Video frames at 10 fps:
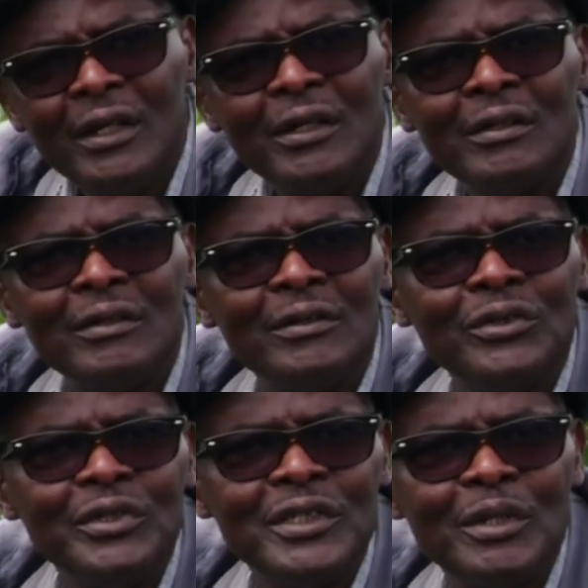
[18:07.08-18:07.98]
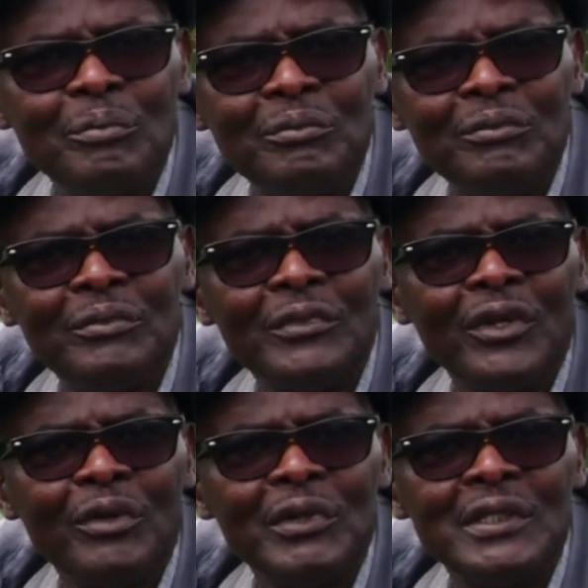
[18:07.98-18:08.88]
and doing some
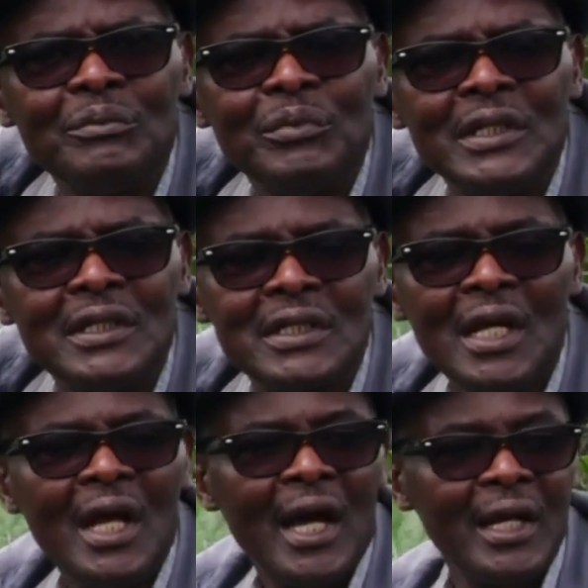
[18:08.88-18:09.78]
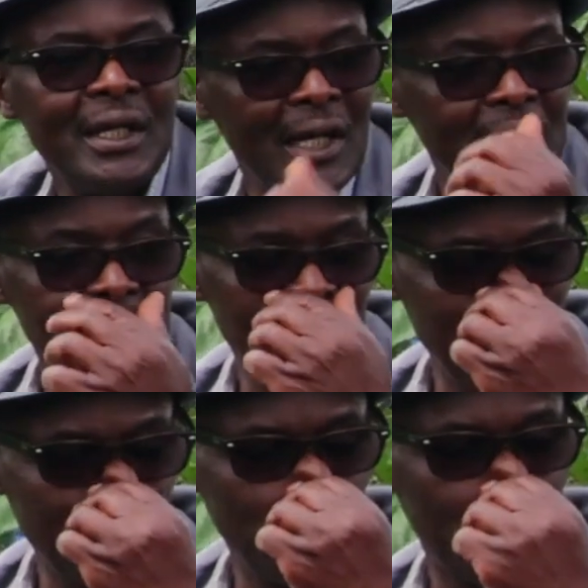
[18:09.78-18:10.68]
other bits and pieces, and some
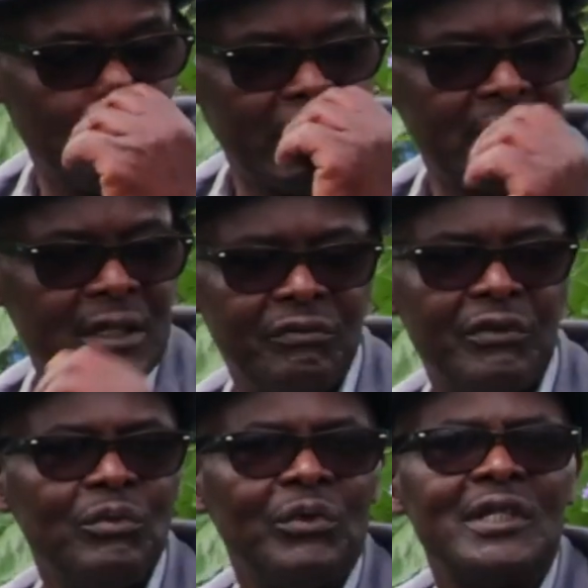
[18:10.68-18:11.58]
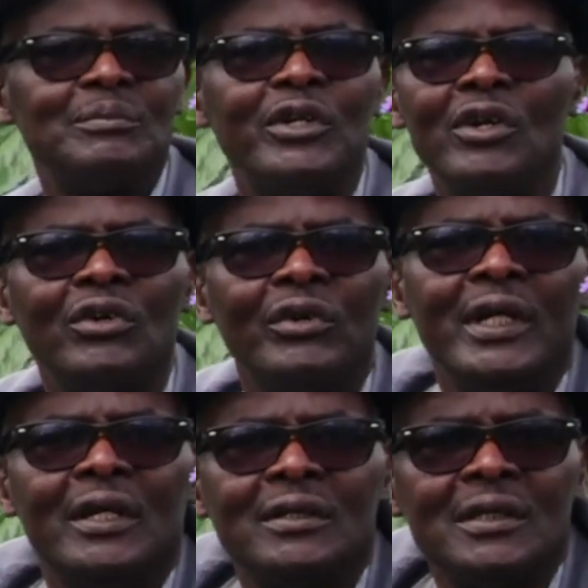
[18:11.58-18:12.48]
other work, but in different ways, but not going
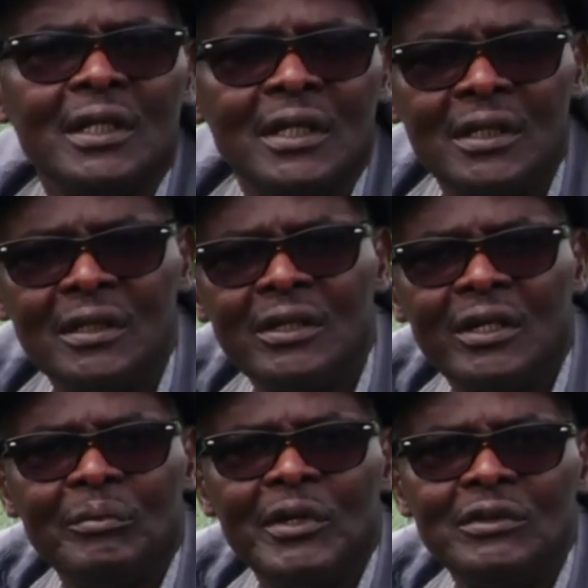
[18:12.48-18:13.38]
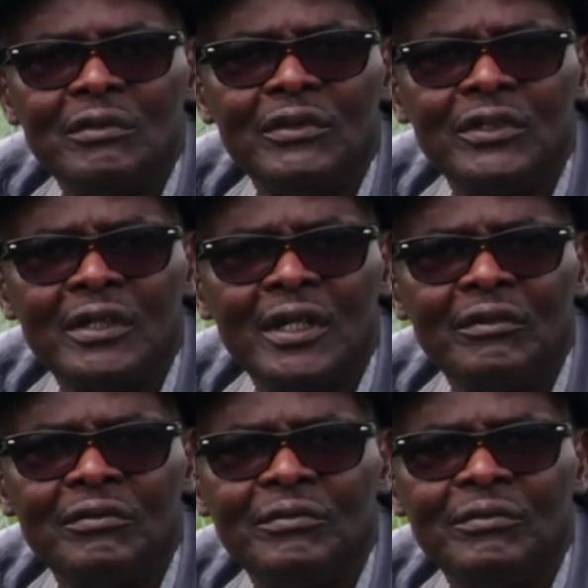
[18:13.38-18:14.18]
out to take documentary photographs.